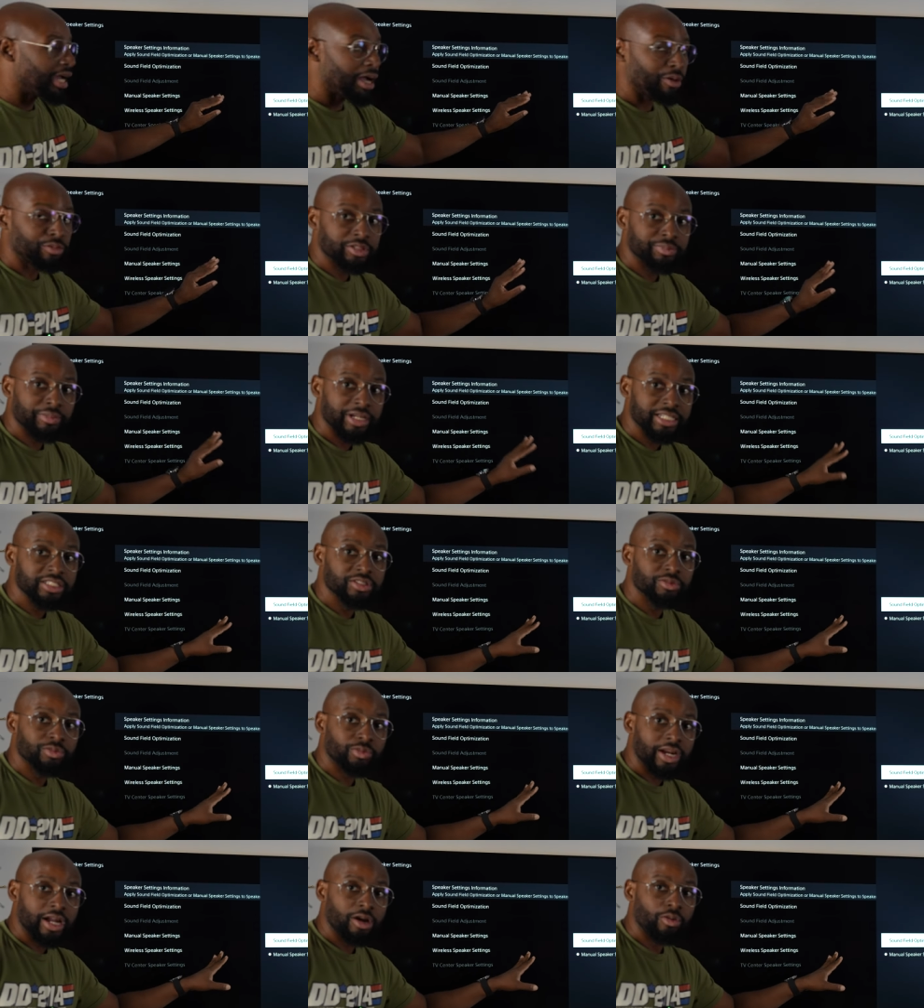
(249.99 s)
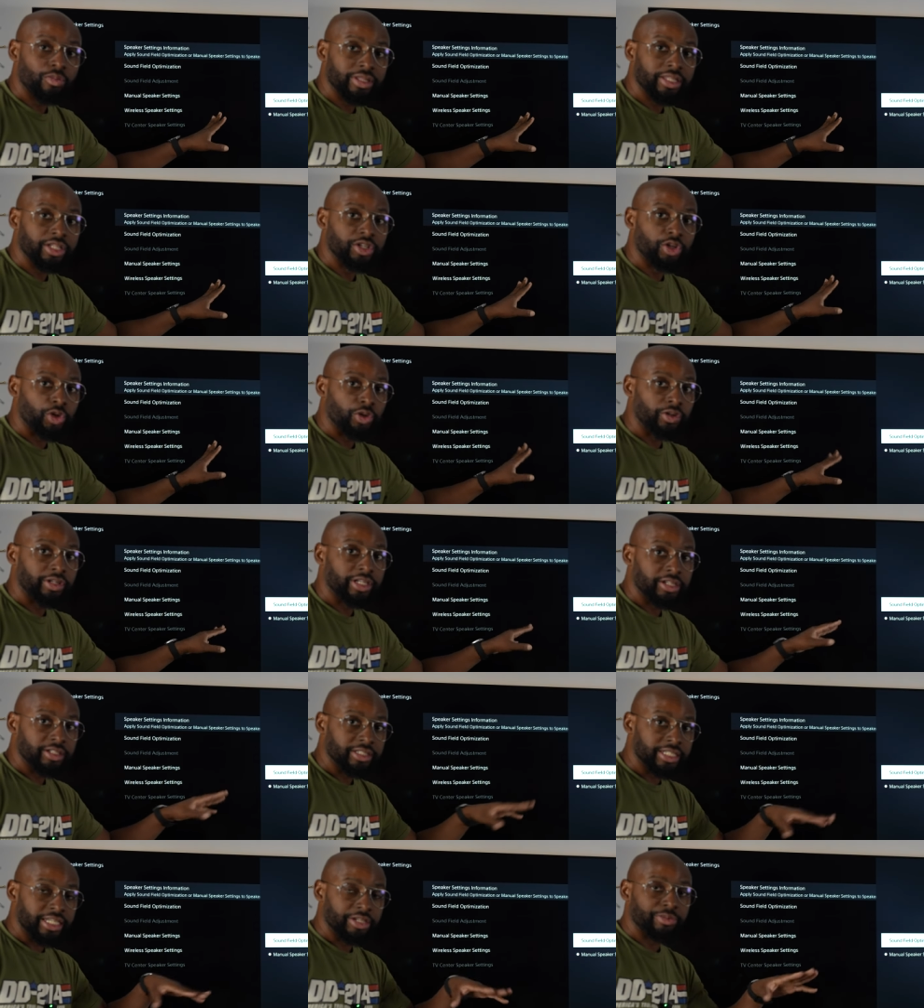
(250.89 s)
I was messing around with it
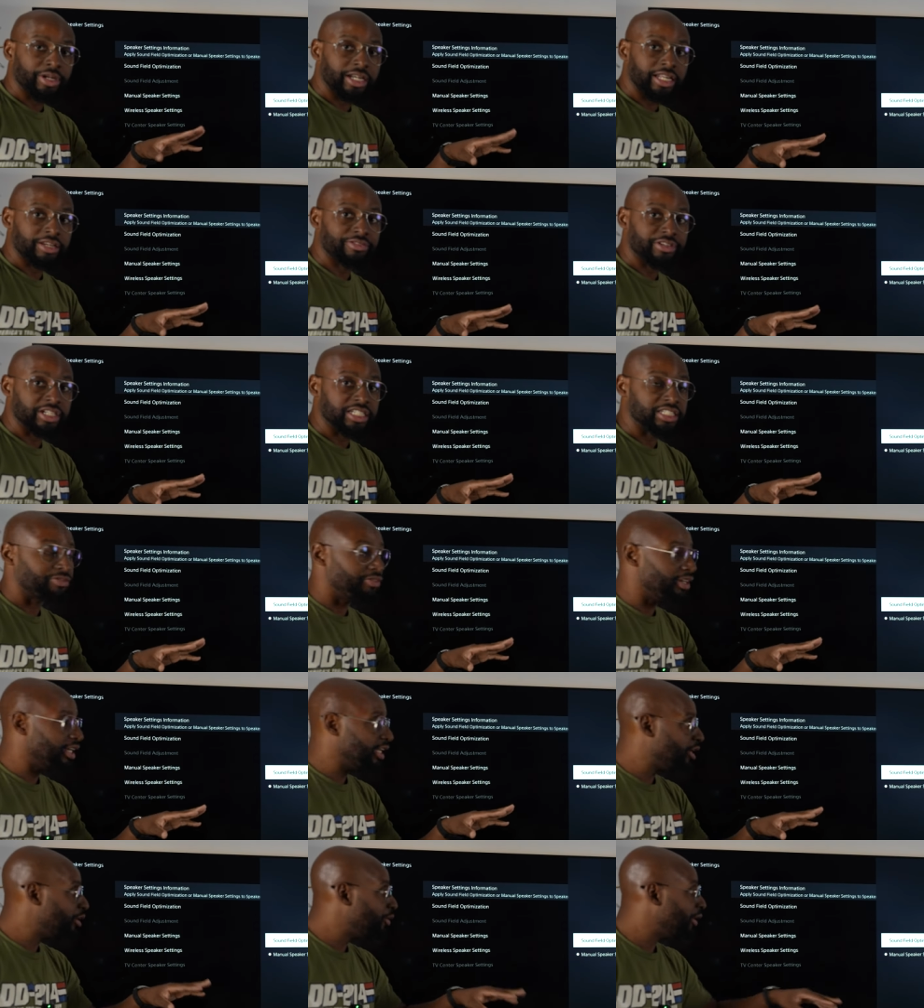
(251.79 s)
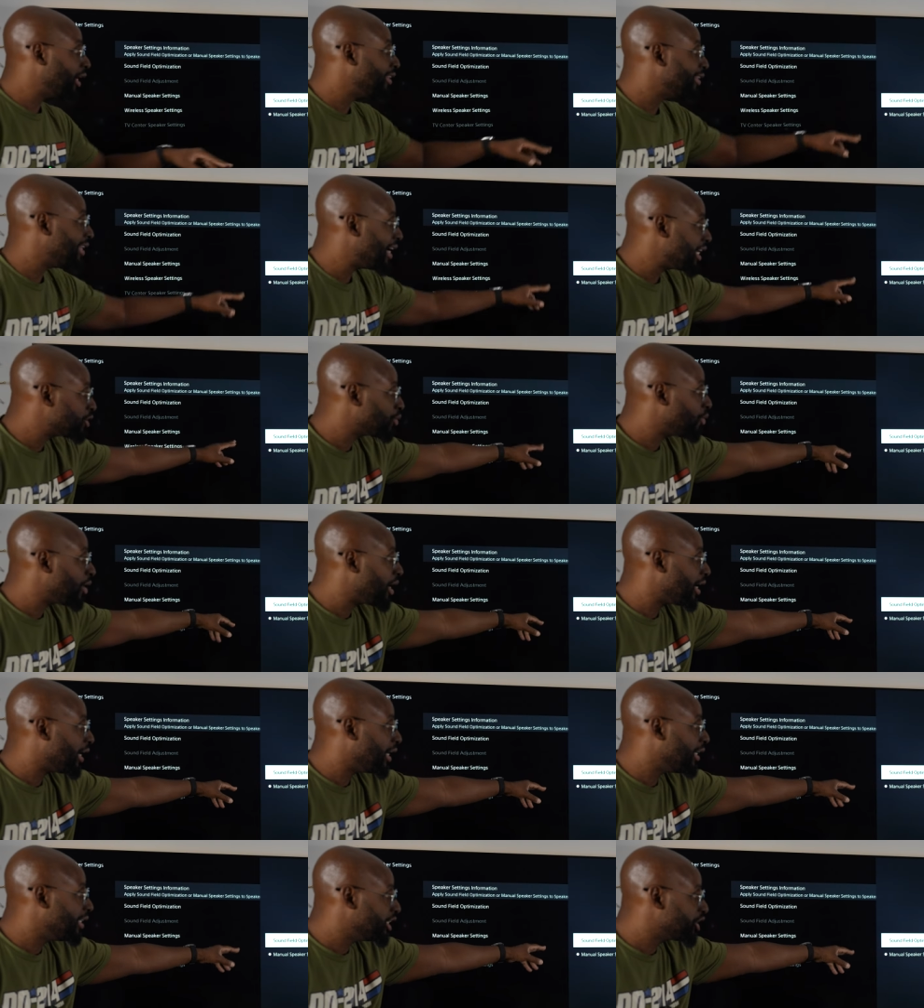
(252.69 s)
earlier, getting ready for this video, and that's
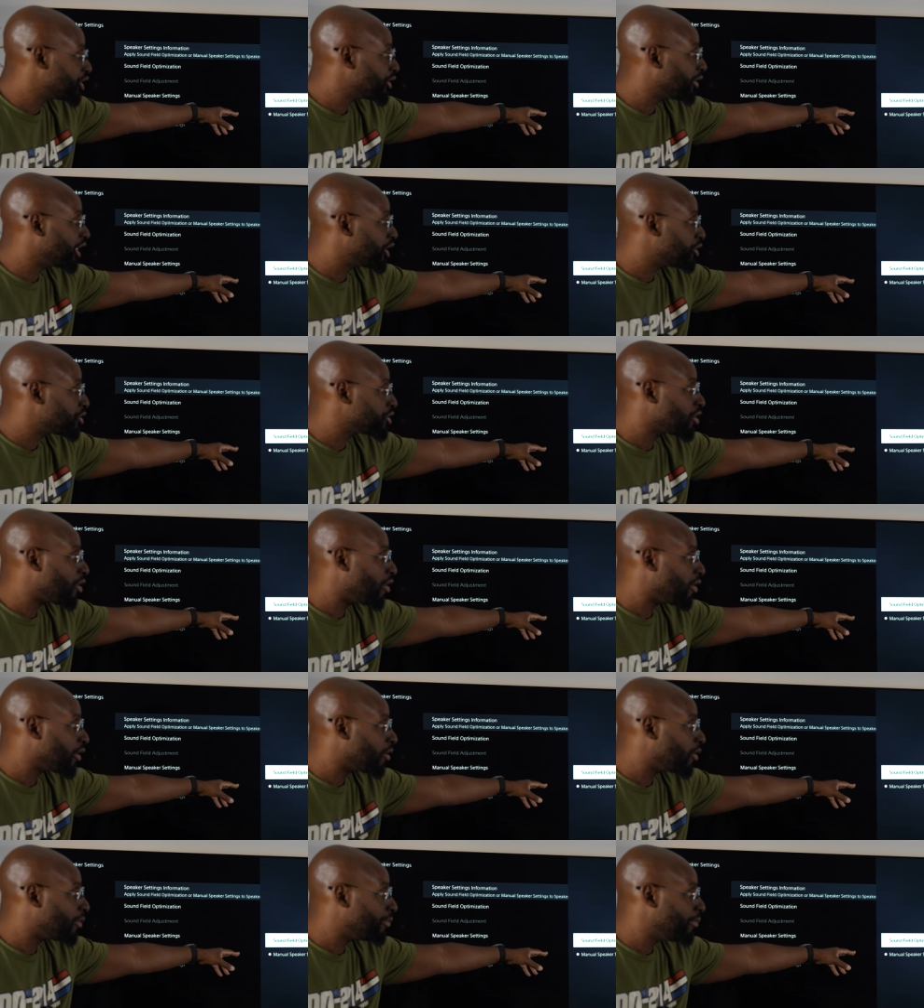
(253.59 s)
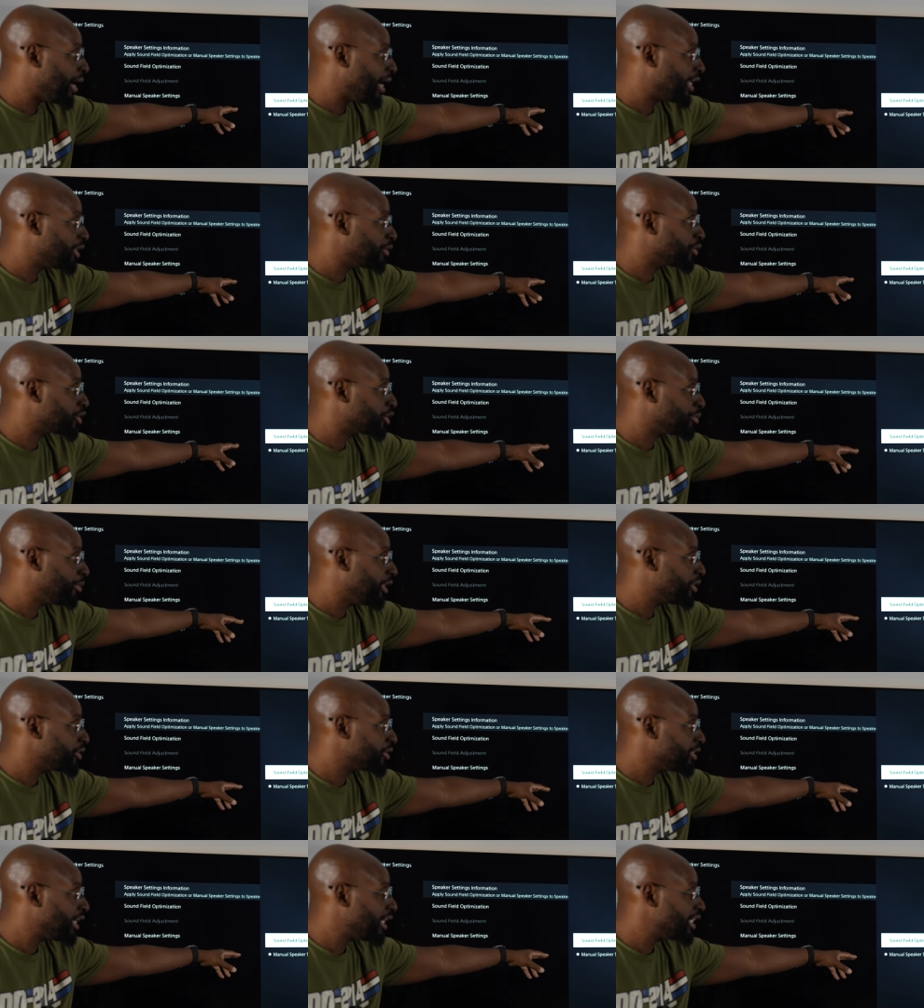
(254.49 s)
why initially you saw it on manual
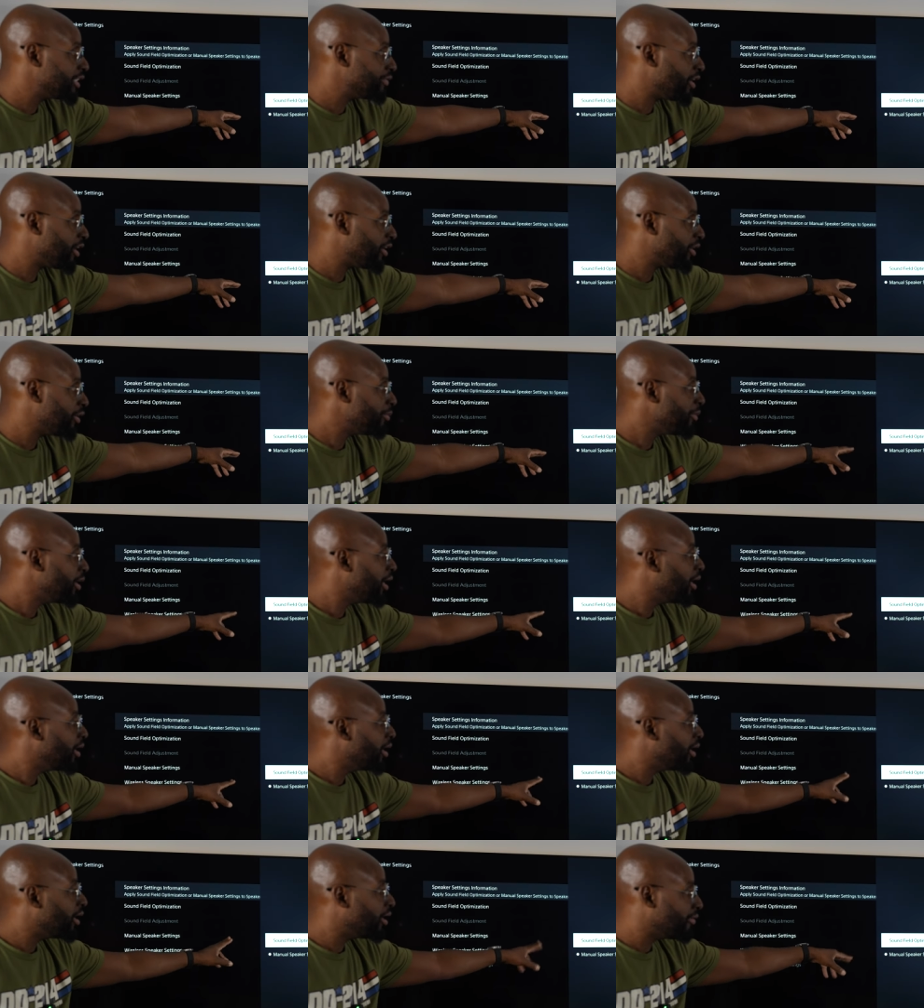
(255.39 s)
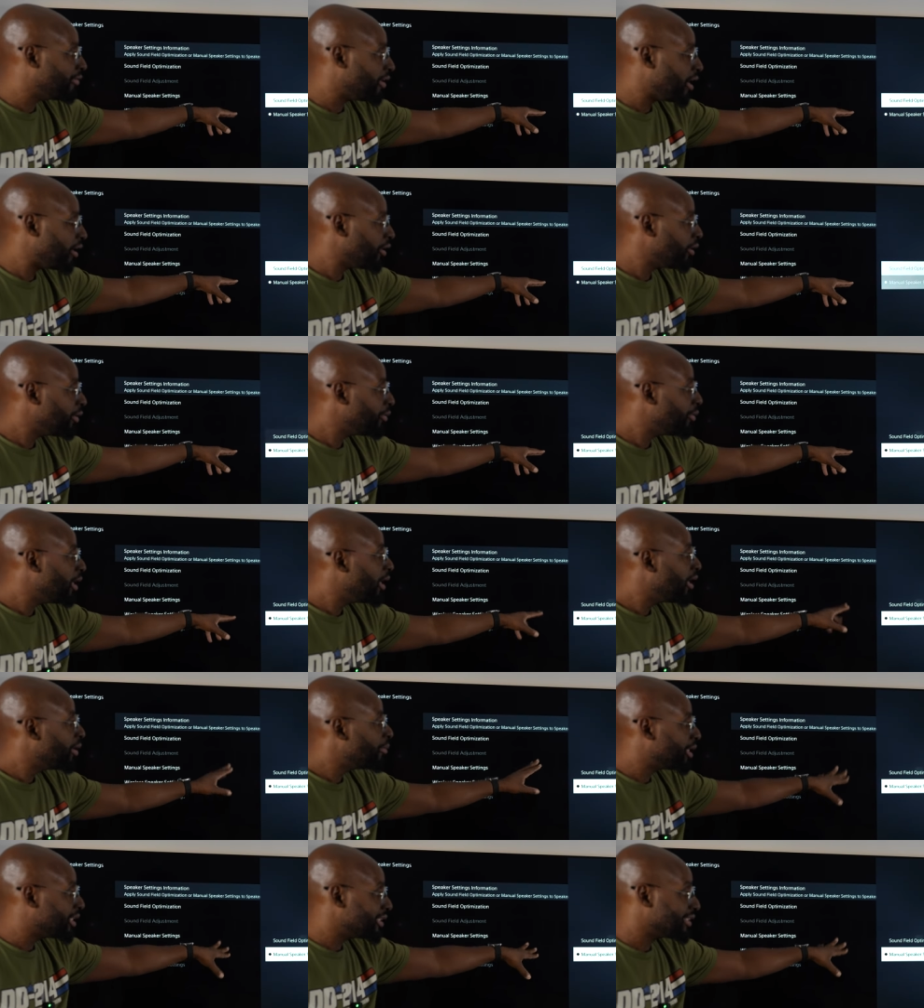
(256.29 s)
speaker settings value,
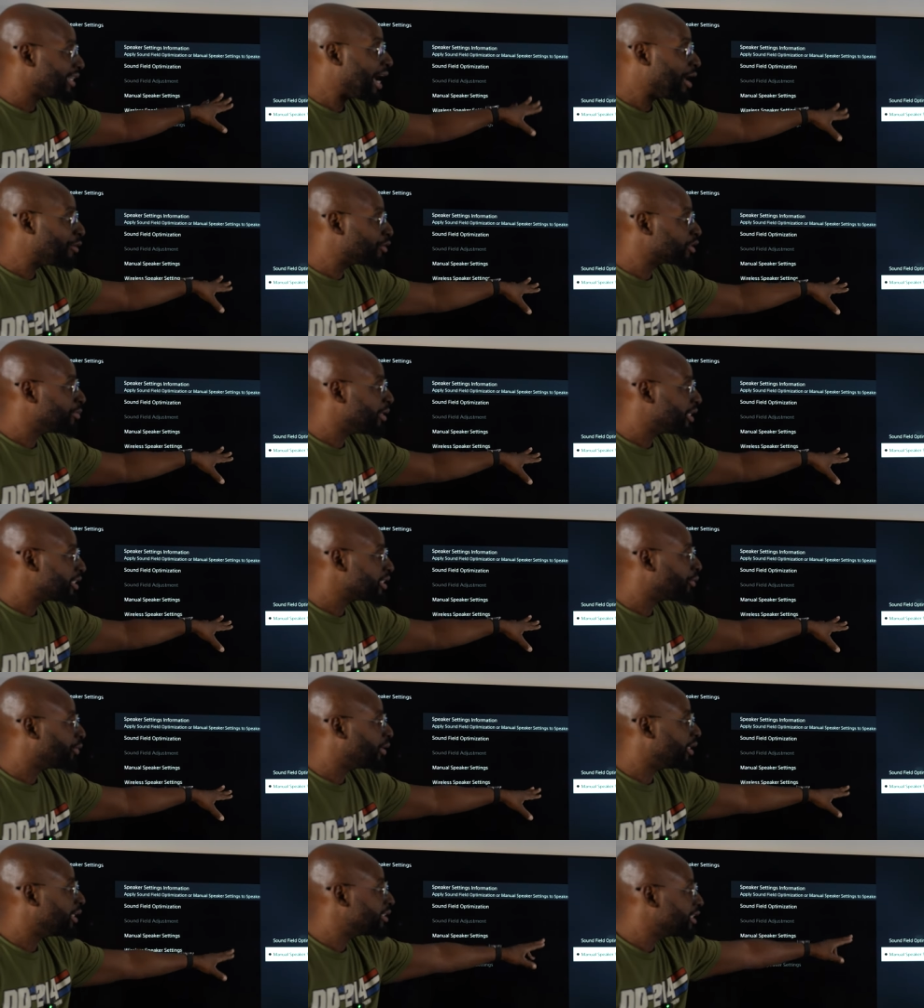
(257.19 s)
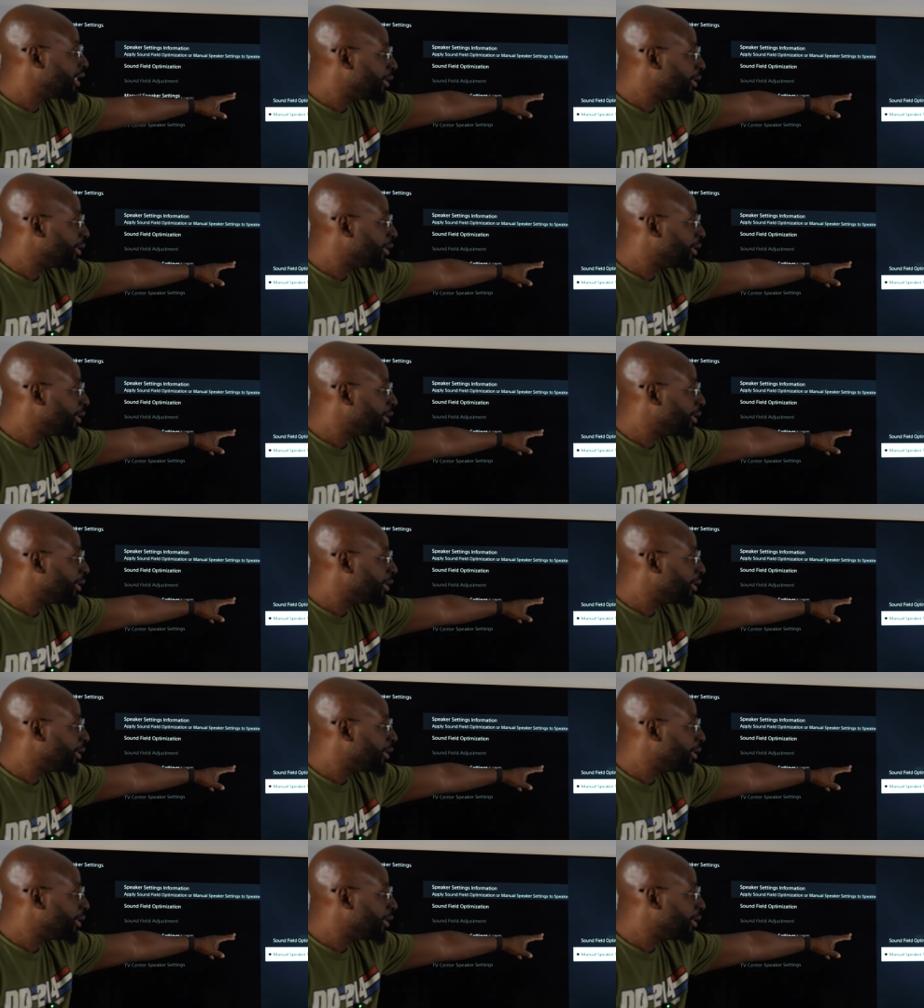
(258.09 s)
because I was messing with it.